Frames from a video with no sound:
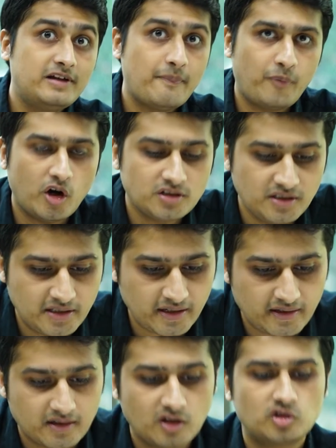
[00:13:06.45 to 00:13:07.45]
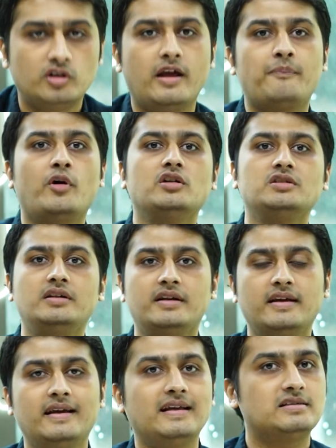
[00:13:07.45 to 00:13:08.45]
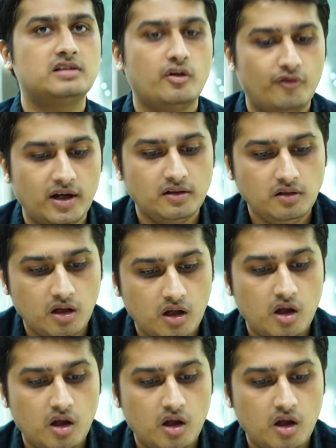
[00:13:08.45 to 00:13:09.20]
depository. So depository is the one